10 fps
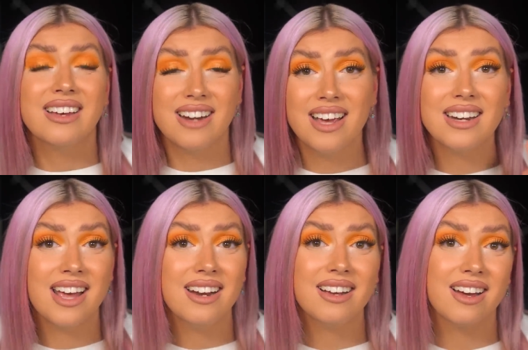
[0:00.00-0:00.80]
Greg and
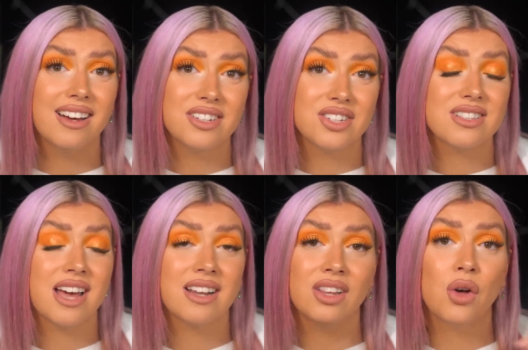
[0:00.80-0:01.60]
Erica had just
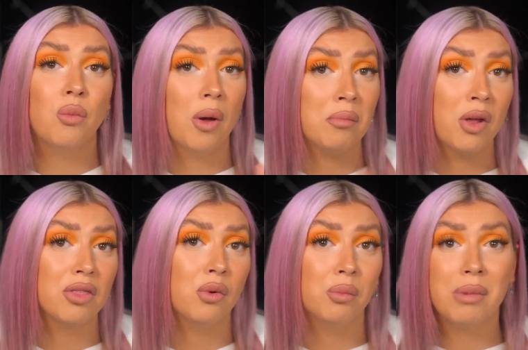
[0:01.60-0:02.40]
had a little
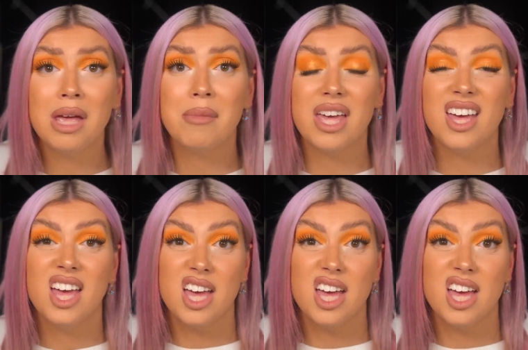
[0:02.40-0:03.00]
one-month-old baby. Baby.